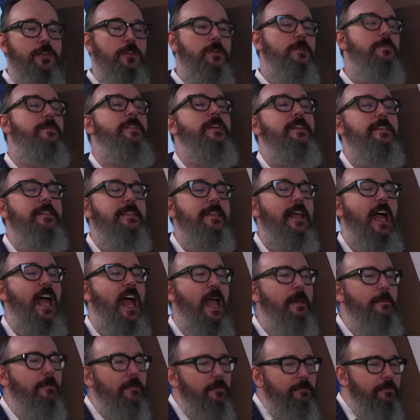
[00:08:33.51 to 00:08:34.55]
New this
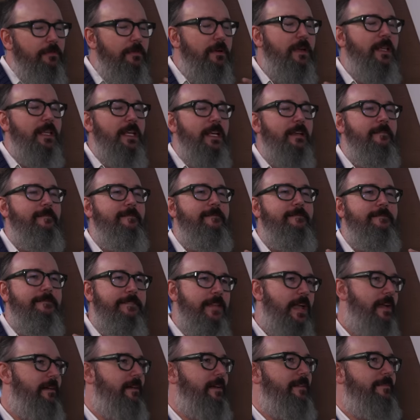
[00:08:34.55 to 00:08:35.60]
time, really
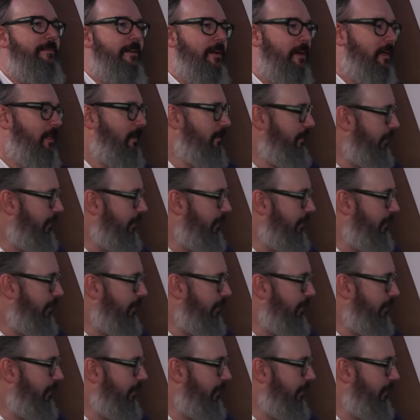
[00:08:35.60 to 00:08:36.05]
very, very